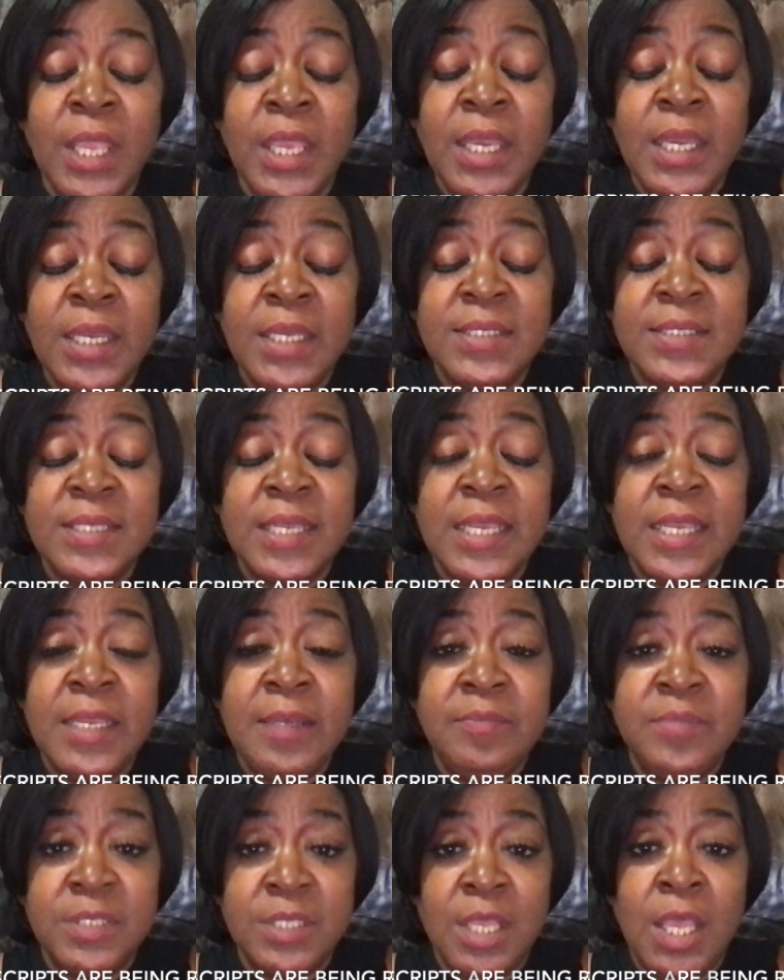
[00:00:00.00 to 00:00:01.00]
It
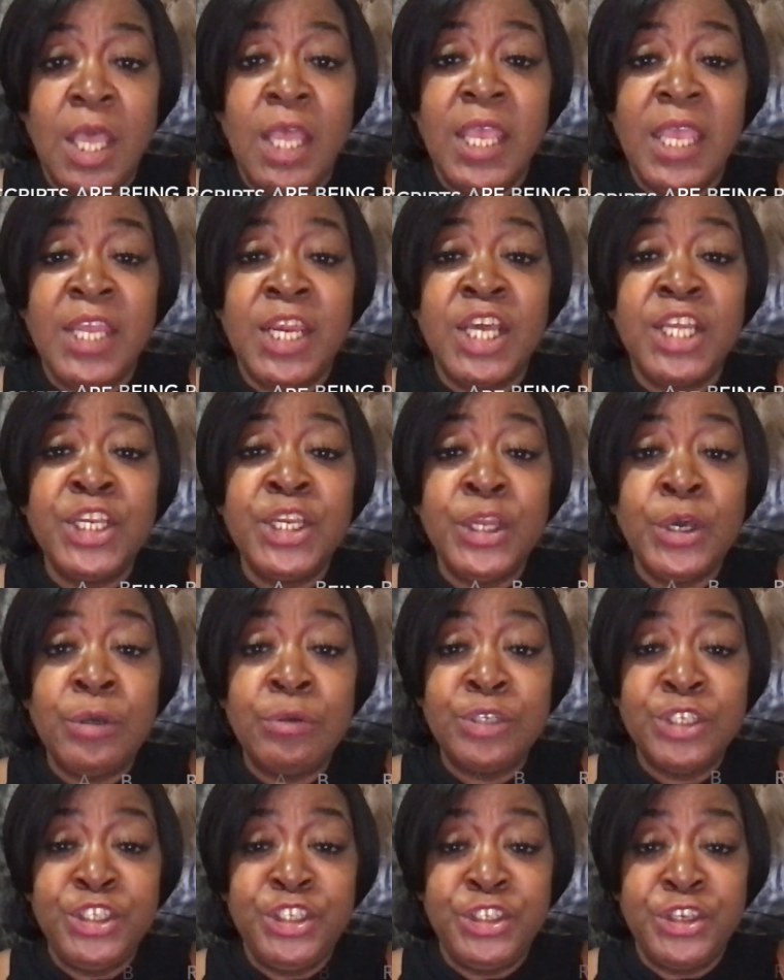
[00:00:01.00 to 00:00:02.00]
seems an
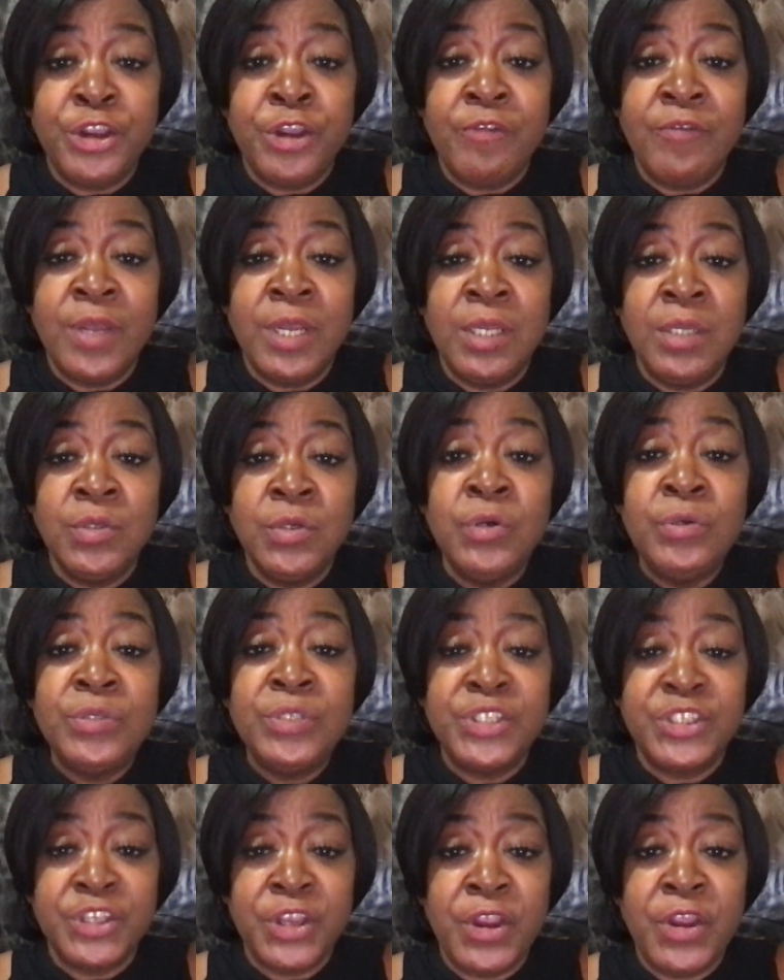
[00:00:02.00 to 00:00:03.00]
unknown juror who
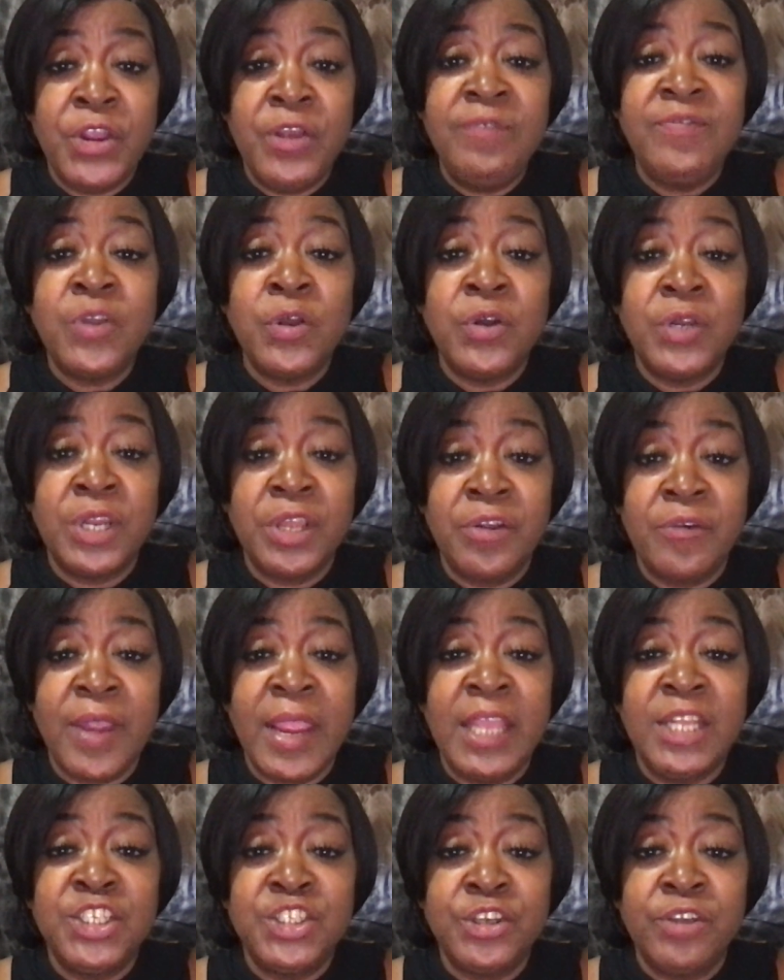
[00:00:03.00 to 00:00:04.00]
served on the
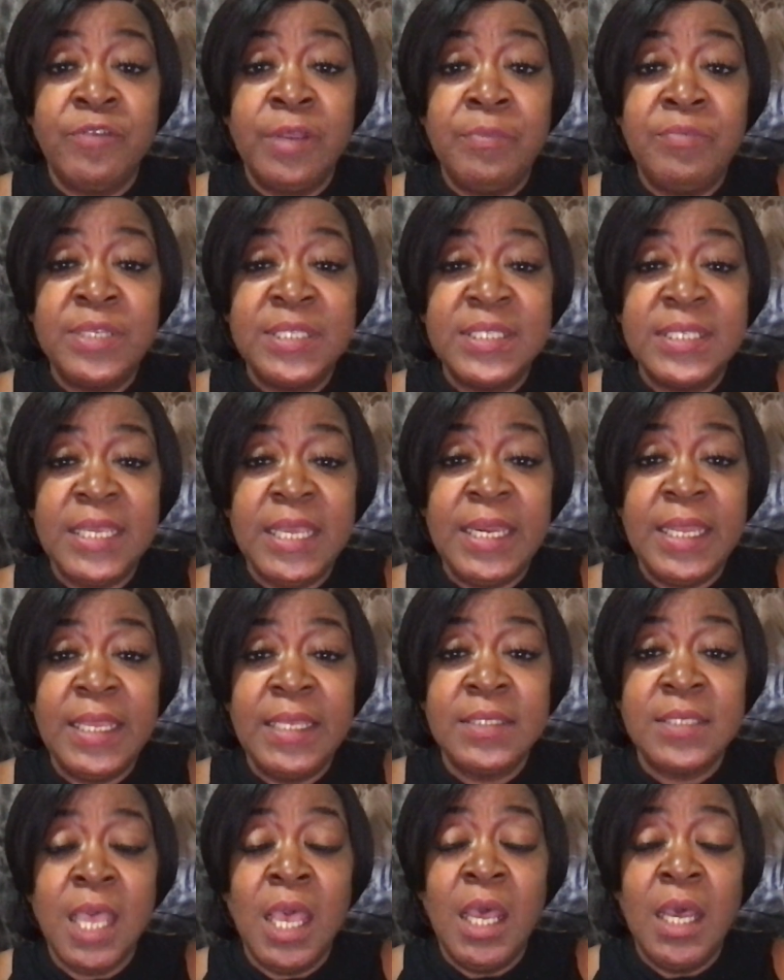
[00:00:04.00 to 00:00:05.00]
grand jury
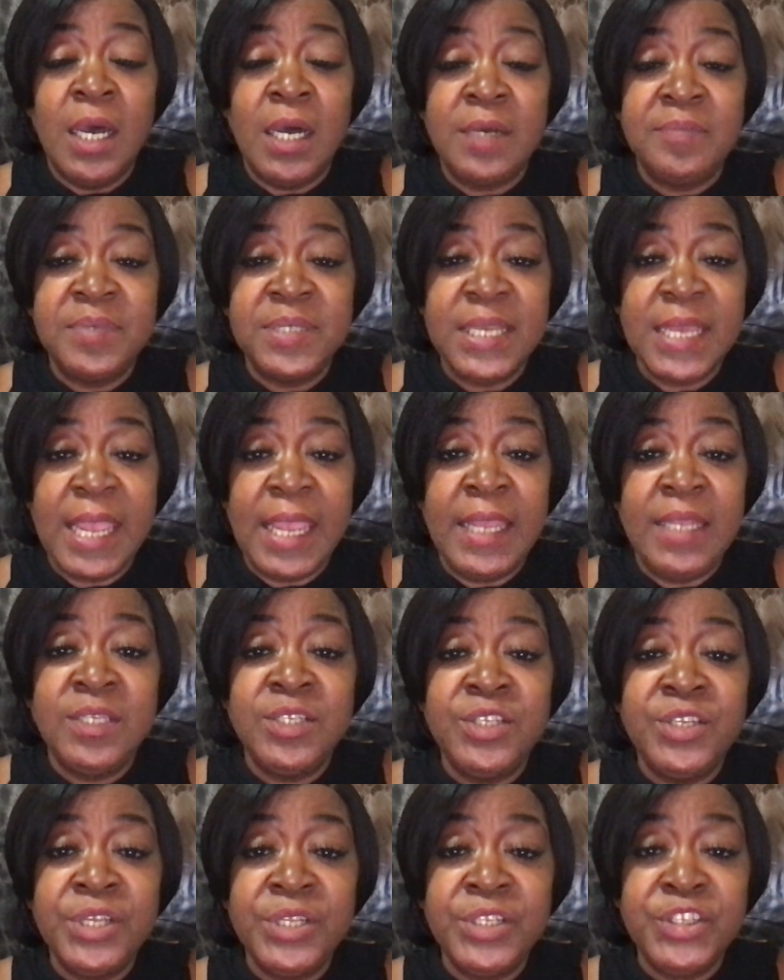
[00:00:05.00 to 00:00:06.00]
proceedings obtained
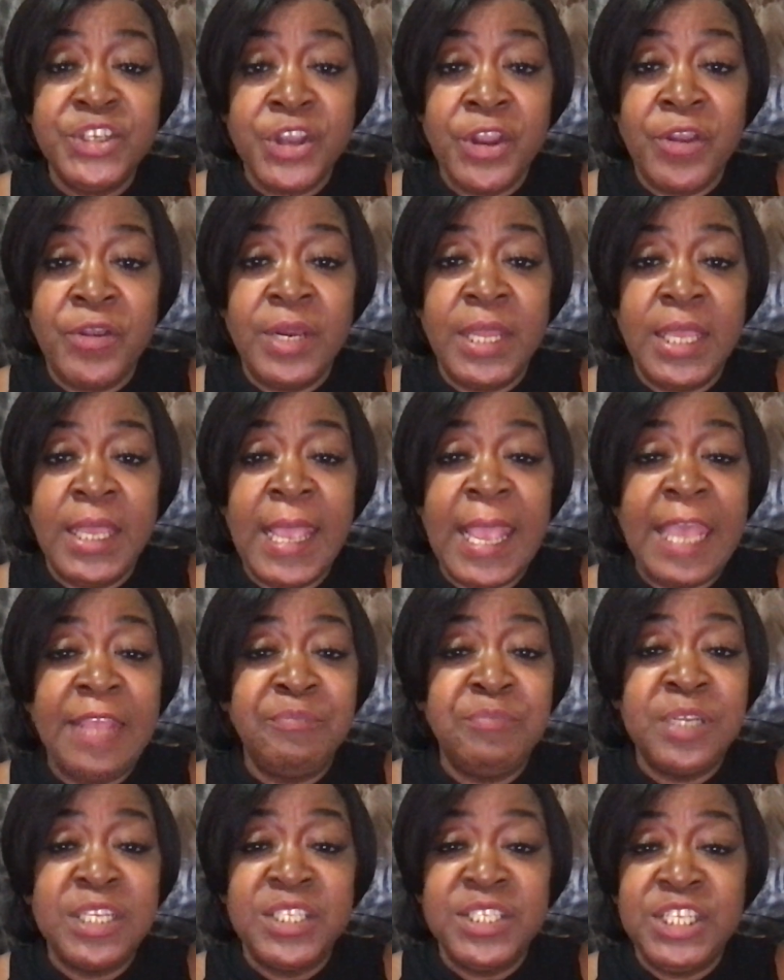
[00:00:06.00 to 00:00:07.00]
an attorney and
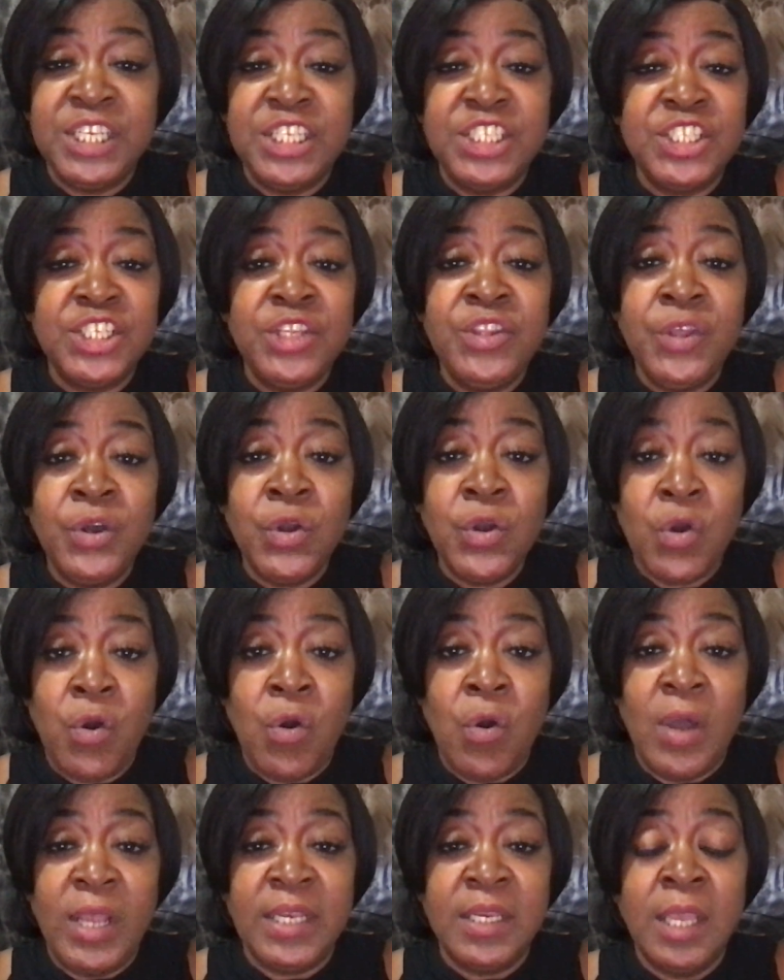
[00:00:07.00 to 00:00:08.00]
petitioned the
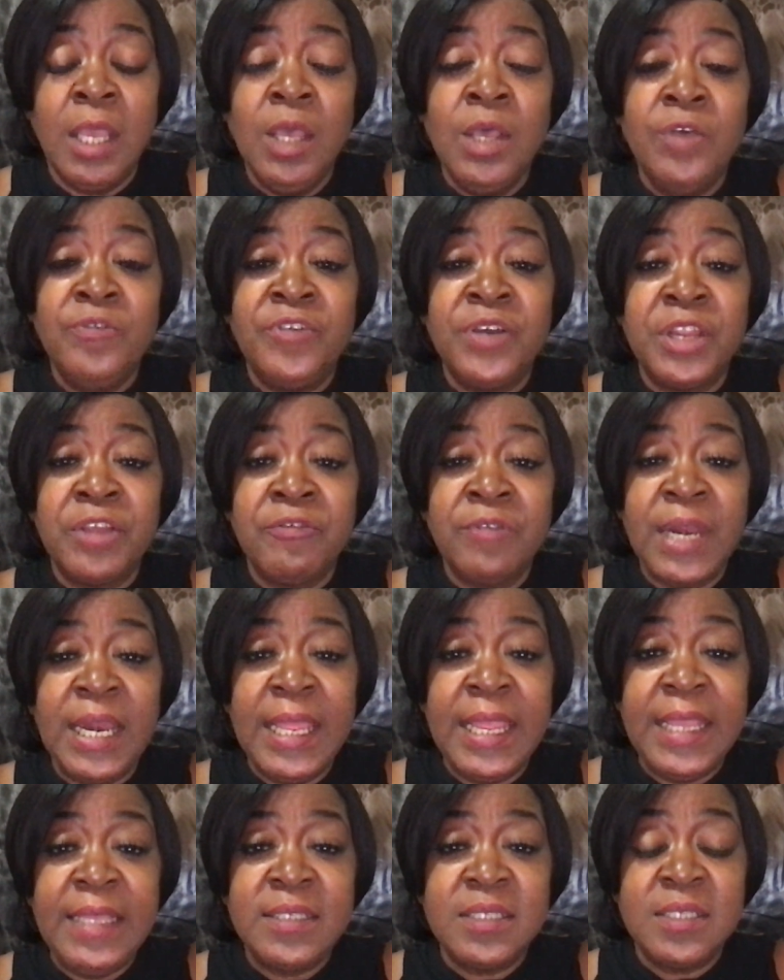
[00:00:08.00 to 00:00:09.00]
court for the
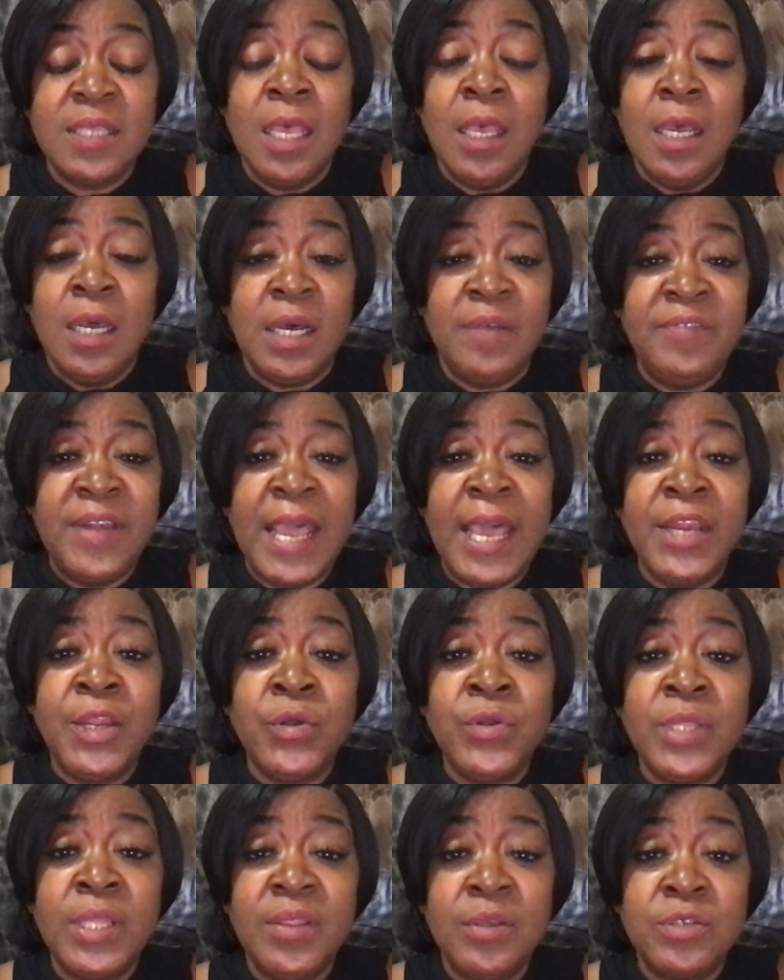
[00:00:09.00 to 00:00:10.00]
release of not
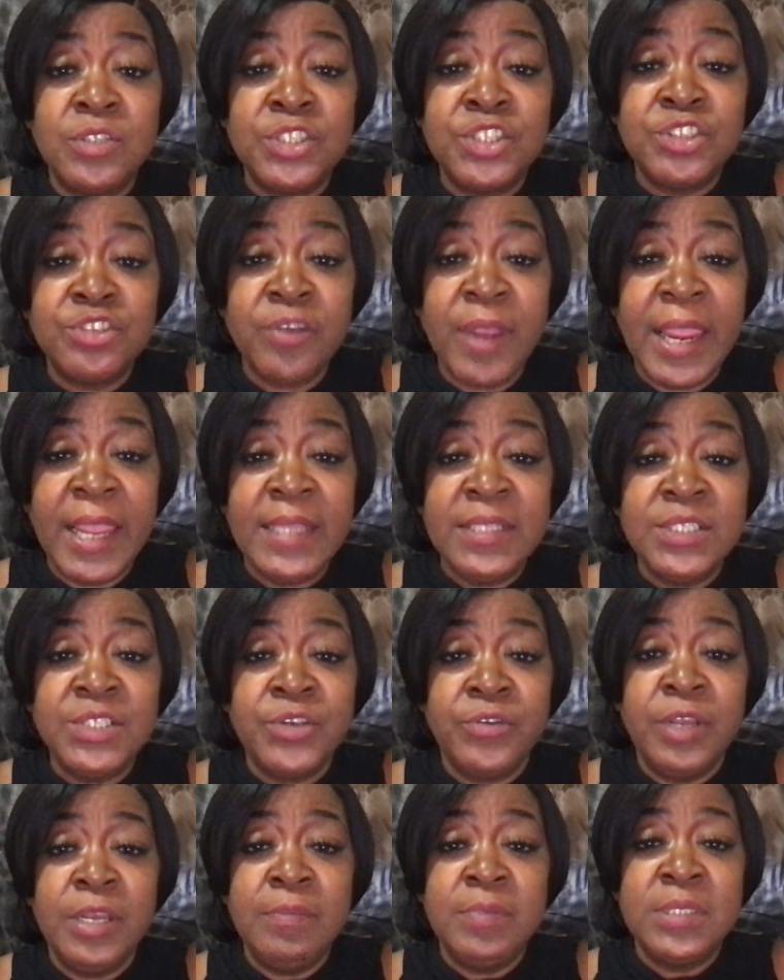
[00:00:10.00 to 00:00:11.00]
only those
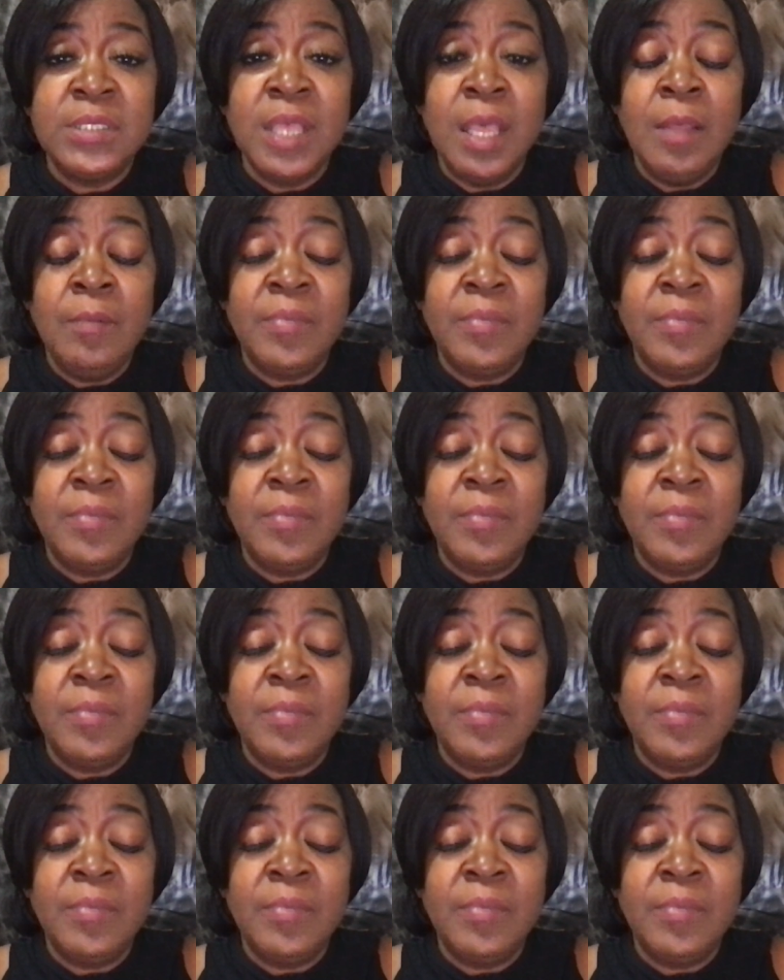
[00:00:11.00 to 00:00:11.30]
transcripts,